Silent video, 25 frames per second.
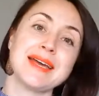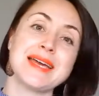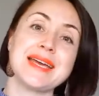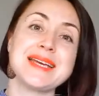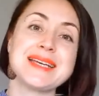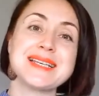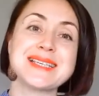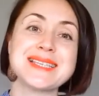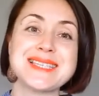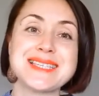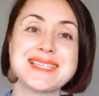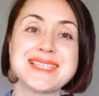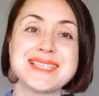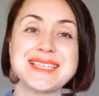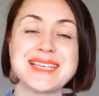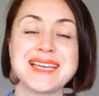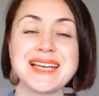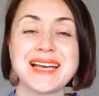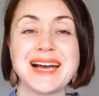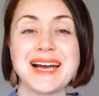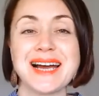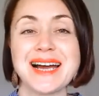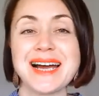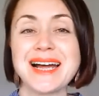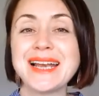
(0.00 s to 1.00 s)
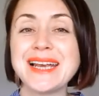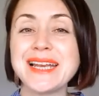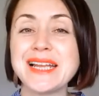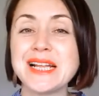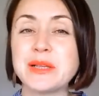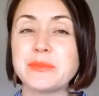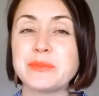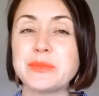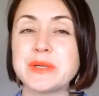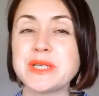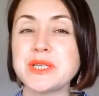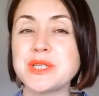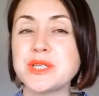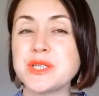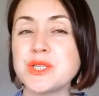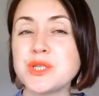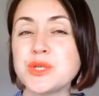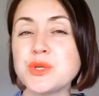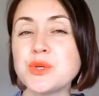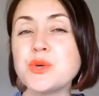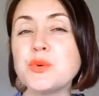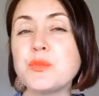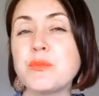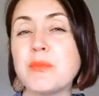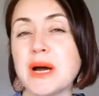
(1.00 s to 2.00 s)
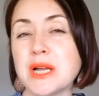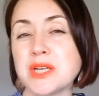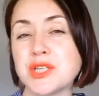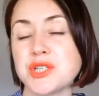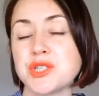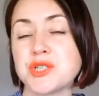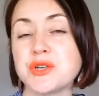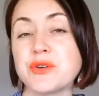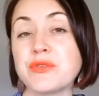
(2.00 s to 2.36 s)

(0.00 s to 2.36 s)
is a little bit too much